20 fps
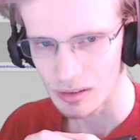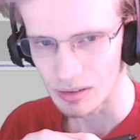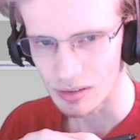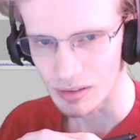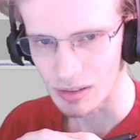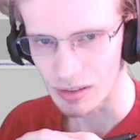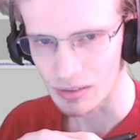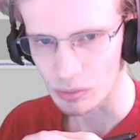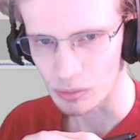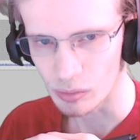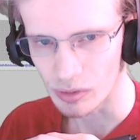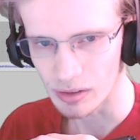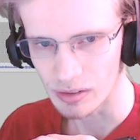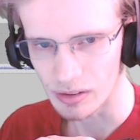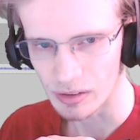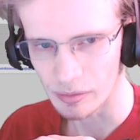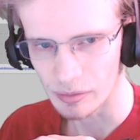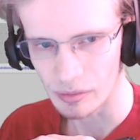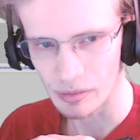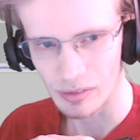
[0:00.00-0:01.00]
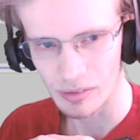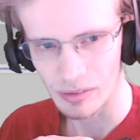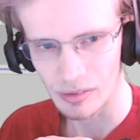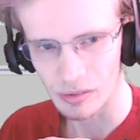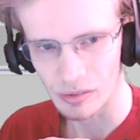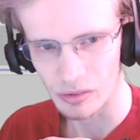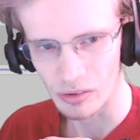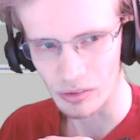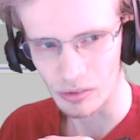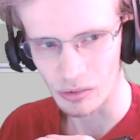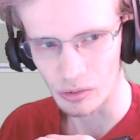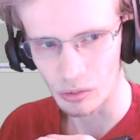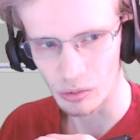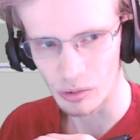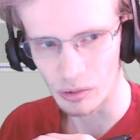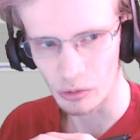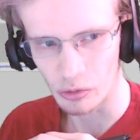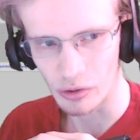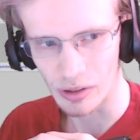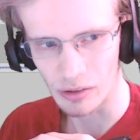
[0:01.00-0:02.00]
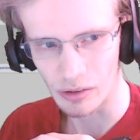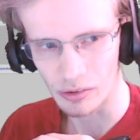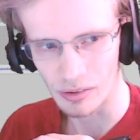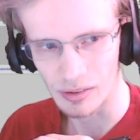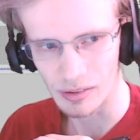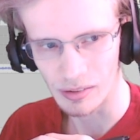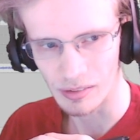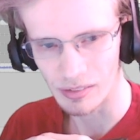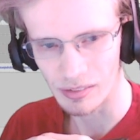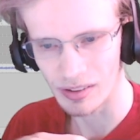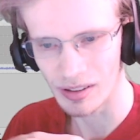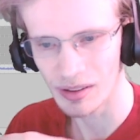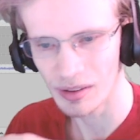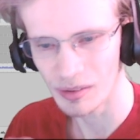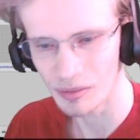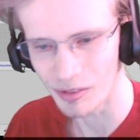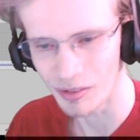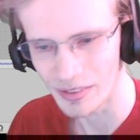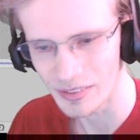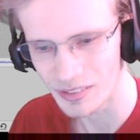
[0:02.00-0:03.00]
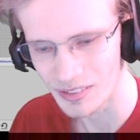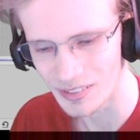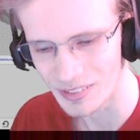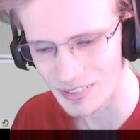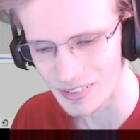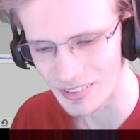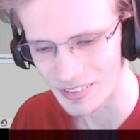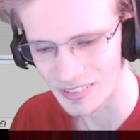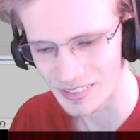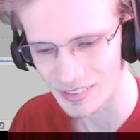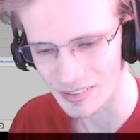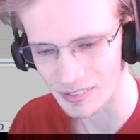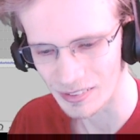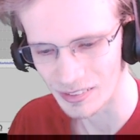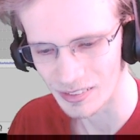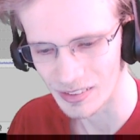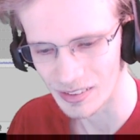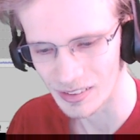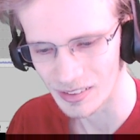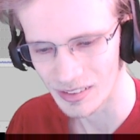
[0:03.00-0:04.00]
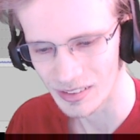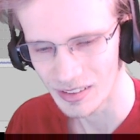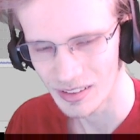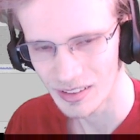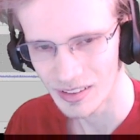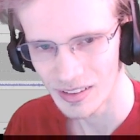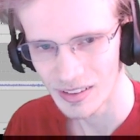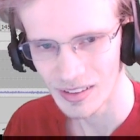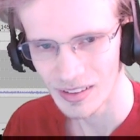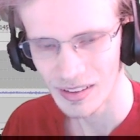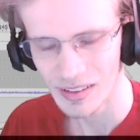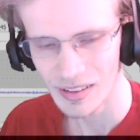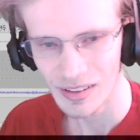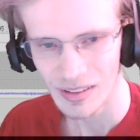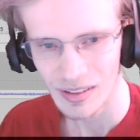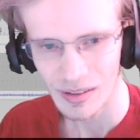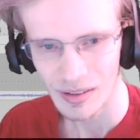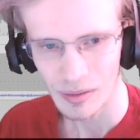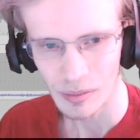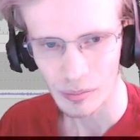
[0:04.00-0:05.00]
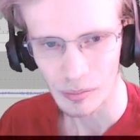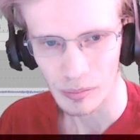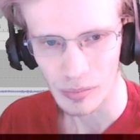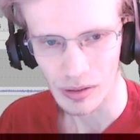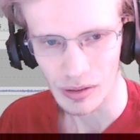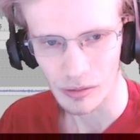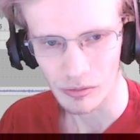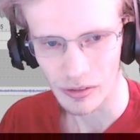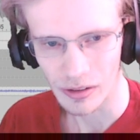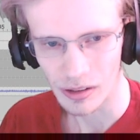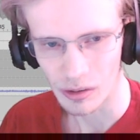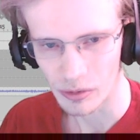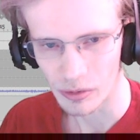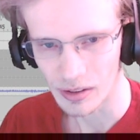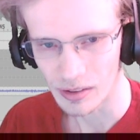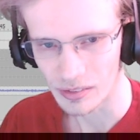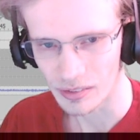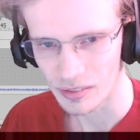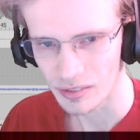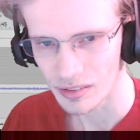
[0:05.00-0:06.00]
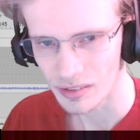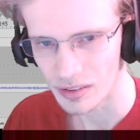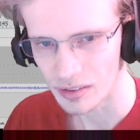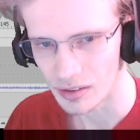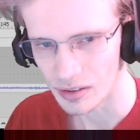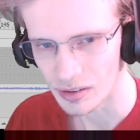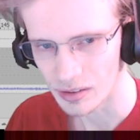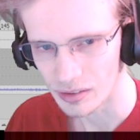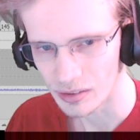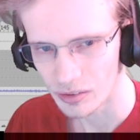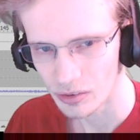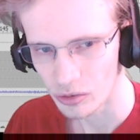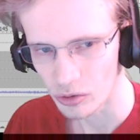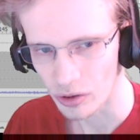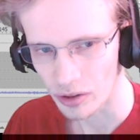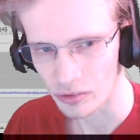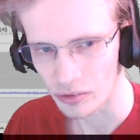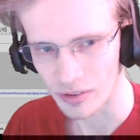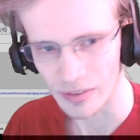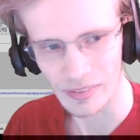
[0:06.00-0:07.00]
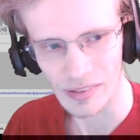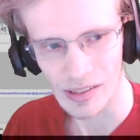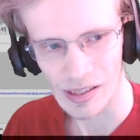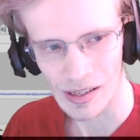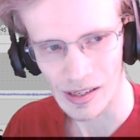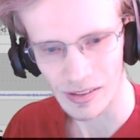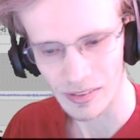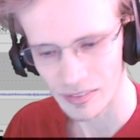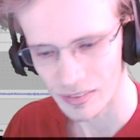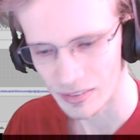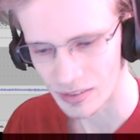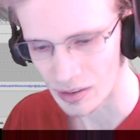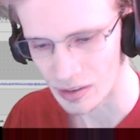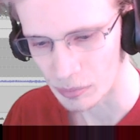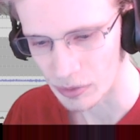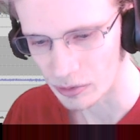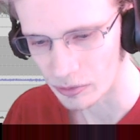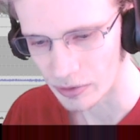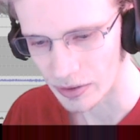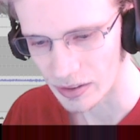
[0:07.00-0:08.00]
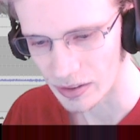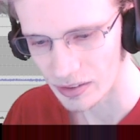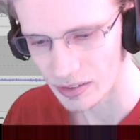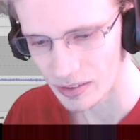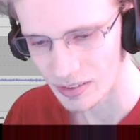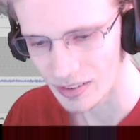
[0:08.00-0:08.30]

Next one, you just Google translated what you just said earlier. But if anyone else can translate that, that'd be great.